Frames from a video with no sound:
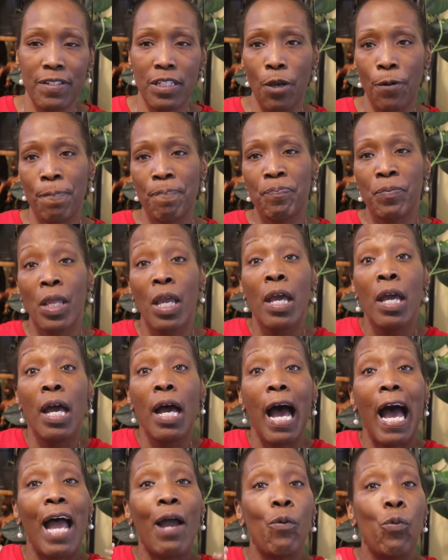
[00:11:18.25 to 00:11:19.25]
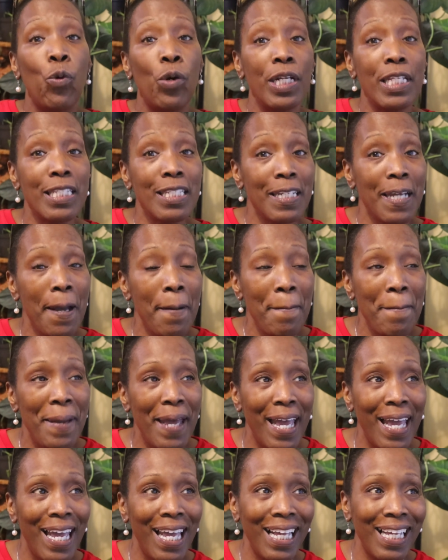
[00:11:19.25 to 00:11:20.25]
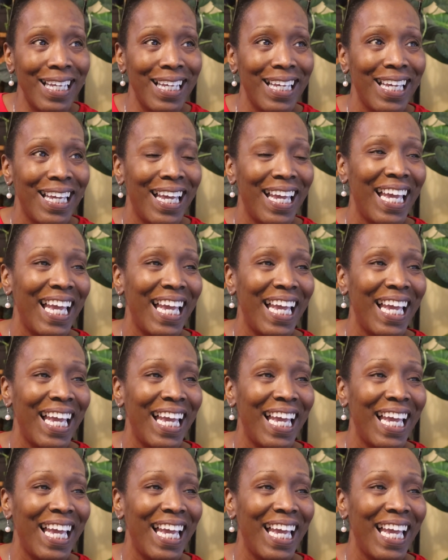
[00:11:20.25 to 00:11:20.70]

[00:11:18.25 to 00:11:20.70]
So I wanted to come back